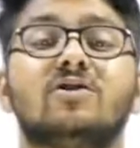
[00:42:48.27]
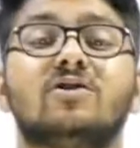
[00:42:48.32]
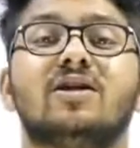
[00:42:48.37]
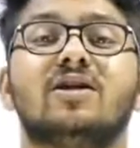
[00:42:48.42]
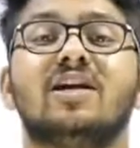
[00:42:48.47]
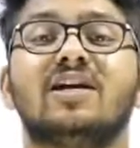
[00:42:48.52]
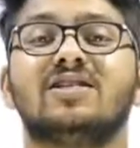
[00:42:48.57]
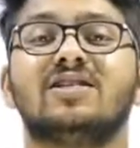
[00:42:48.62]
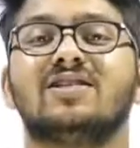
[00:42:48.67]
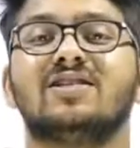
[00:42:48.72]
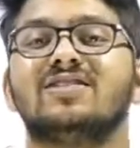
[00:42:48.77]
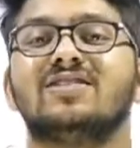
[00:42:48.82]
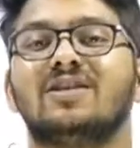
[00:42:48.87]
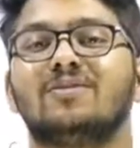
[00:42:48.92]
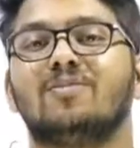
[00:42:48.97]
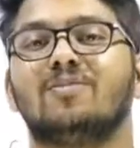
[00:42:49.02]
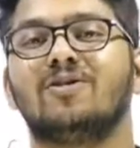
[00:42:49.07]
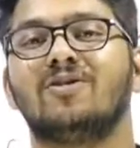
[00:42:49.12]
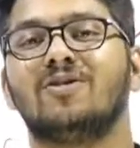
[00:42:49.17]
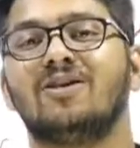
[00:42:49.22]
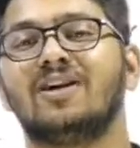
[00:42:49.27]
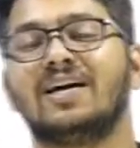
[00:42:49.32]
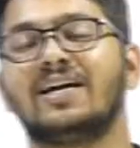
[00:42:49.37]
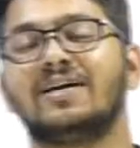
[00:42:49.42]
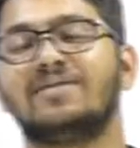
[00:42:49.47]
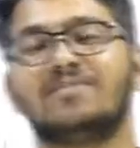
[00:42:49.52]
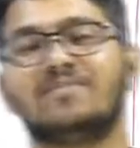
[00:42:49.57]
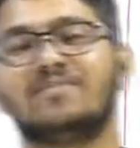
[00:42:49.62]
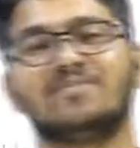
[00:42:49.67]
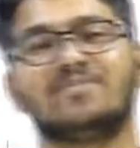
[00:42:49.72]
oscillations upon
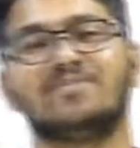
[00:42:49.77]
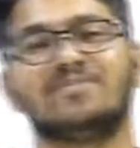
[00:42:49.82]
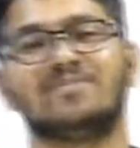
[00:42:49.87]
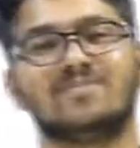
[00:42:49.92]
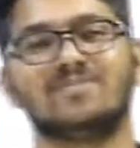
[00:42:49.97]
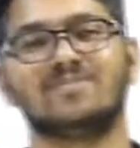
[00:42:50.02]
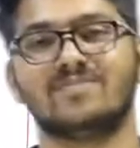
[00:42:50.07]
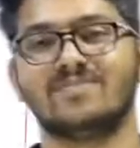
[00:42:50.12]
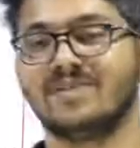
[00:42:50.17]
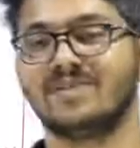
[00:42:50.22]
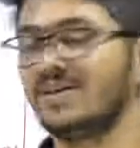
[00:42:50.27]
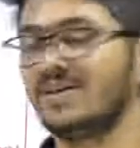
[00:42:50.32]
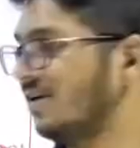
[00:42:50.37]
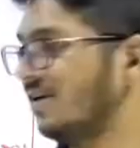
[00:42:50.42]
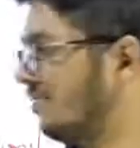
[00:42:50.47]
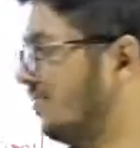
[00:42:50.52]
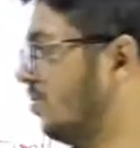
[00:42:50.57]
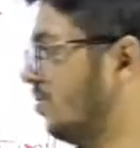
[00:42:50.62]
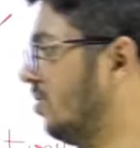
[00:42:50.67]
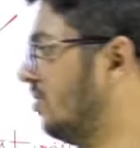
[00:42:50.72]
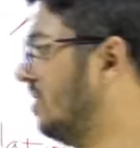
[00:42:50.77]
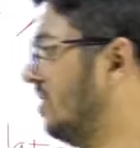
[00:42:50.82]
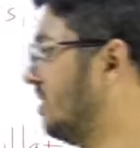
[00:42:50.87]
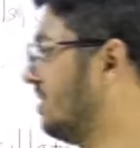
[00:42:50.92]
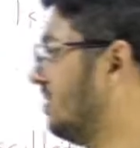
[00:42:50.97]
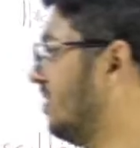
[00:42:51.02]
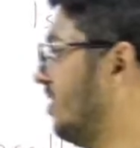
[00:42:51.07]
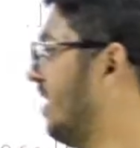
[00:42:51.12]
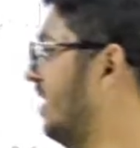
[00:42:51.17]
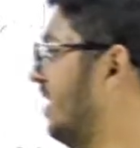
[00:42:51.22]
time. If you know
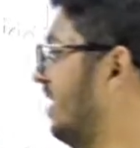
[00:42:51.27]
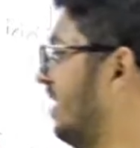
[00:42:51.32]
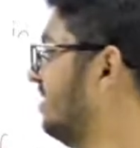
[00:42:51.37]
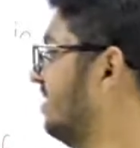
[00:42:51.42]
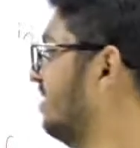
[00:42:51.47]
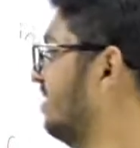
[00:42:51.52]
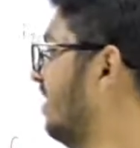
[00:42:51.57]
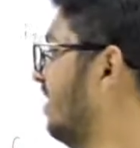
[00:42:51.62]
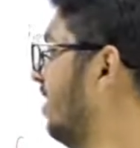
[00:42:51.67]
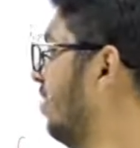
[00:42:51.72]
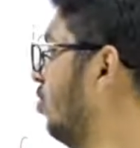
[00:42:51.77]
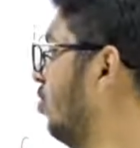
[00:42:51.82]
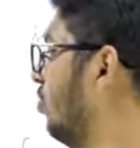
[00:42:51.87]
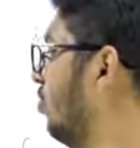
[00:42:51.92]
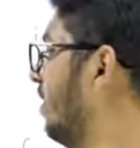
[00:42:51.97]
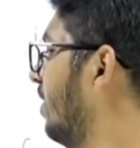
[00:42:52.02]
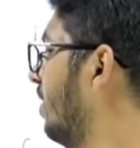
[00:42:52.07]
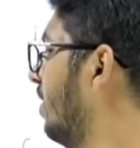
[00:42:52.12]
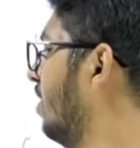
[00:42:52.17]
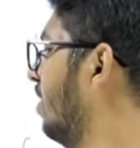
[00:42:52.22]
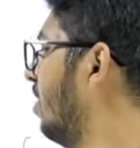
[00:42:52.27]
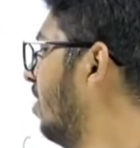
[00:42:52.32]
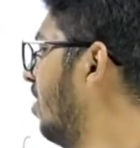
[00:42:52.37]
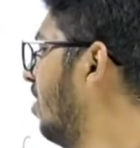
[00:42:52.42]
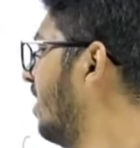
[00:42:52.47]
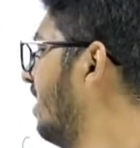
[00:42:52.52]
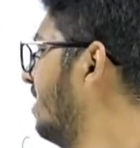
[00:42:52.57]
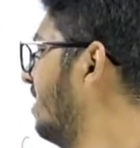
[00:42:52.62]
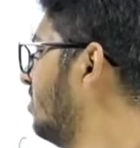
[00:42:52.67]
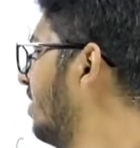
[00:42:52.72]
this, you can easily do it.
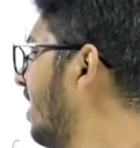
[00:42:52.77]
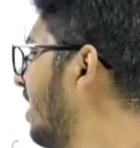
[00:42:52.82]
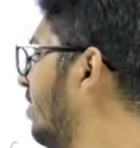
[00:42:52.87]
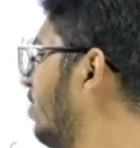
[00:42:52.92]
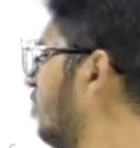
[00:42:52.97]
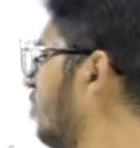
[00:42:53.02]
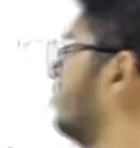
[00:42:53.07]
Or else you can